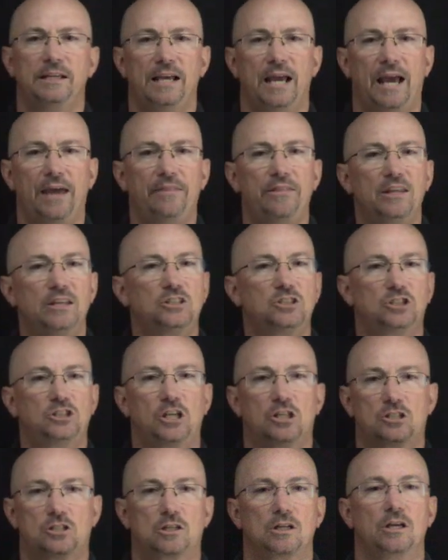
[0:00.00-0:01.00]
And this
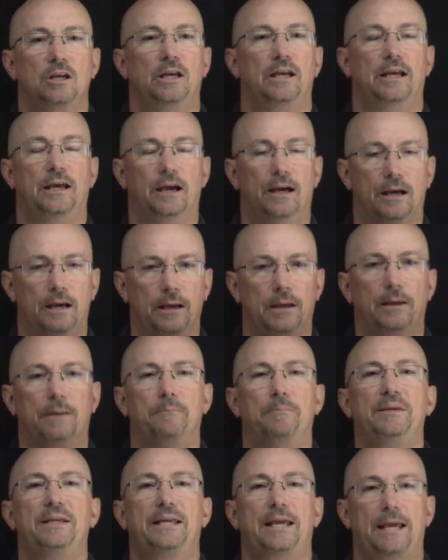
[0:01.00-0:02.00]
just
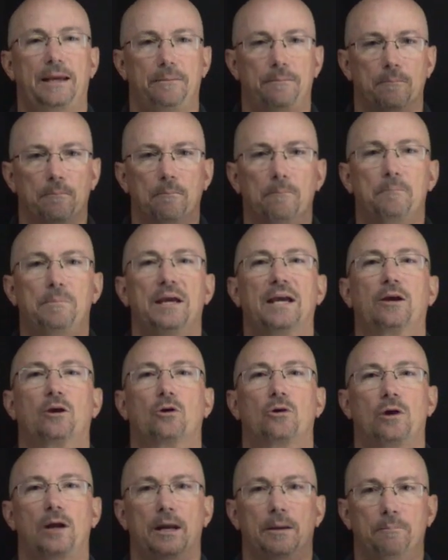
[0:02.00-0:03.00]
became
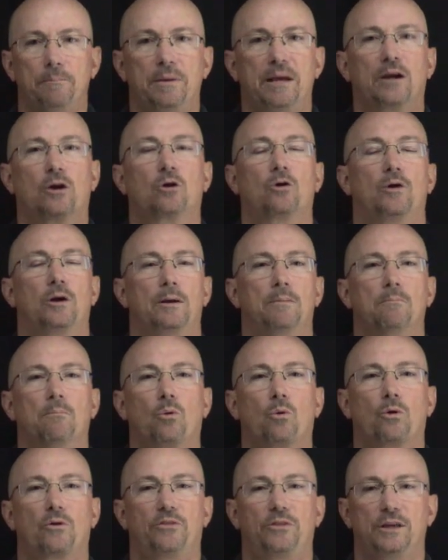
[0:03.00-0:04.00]
bigger and bigger, and
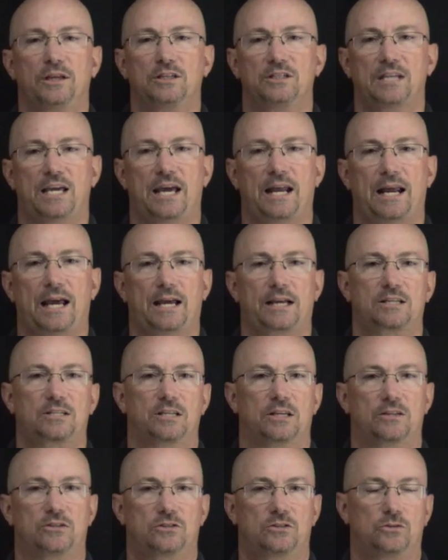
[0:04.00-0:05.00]
more things had
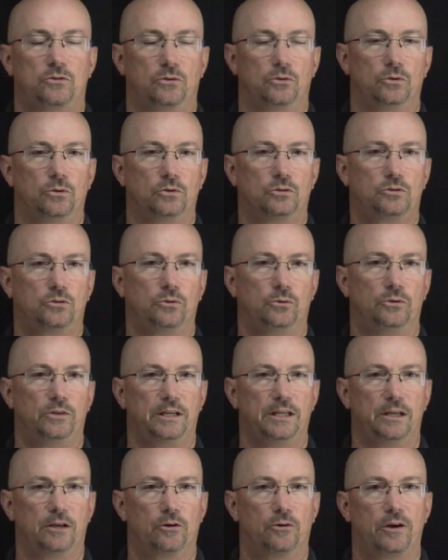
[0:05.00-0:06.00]
access to
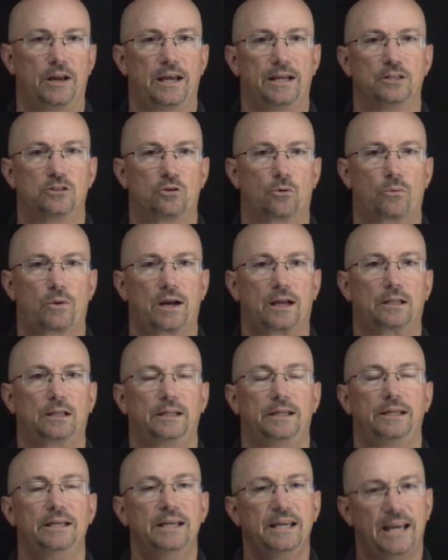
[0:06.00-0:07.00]
the internet
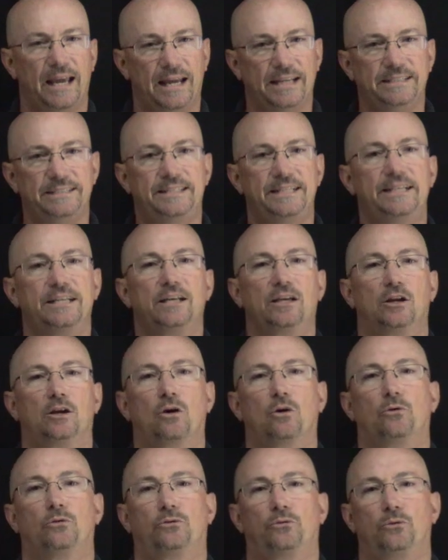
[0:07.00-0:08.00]
directly and didn't
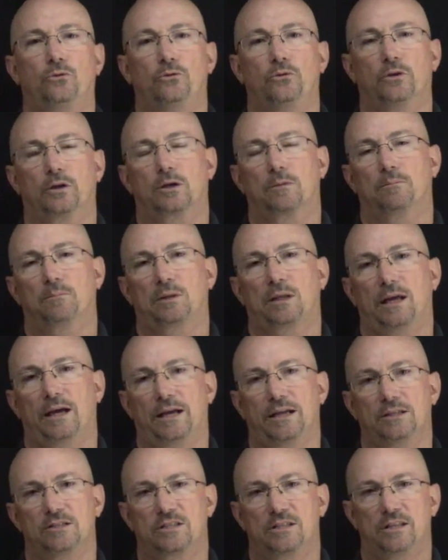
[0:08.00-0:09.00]
go through the
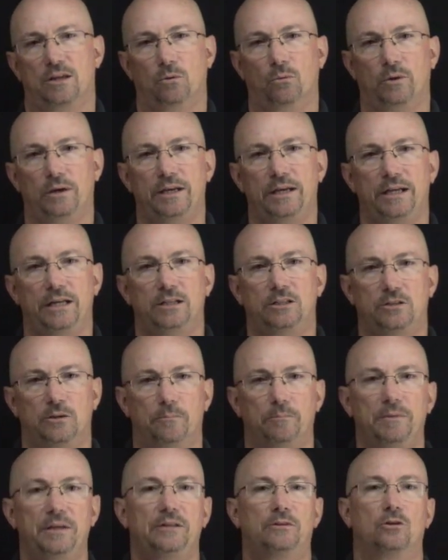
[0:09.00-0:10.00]
compliance that we need to
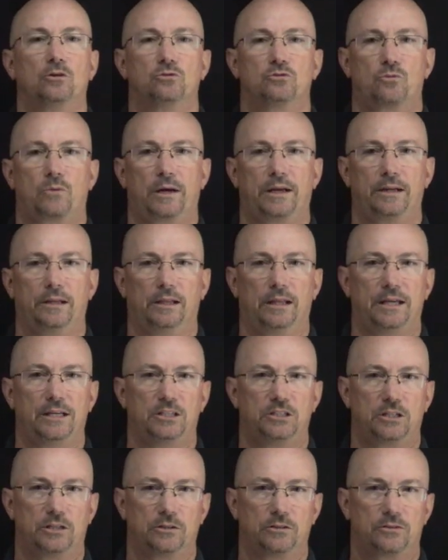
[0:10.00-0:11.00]
meet those
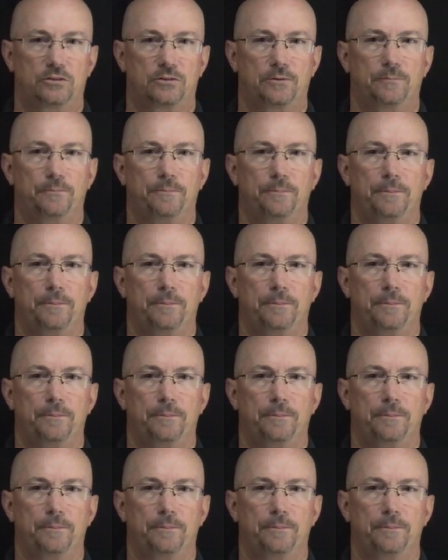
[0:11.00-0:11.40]
regulations.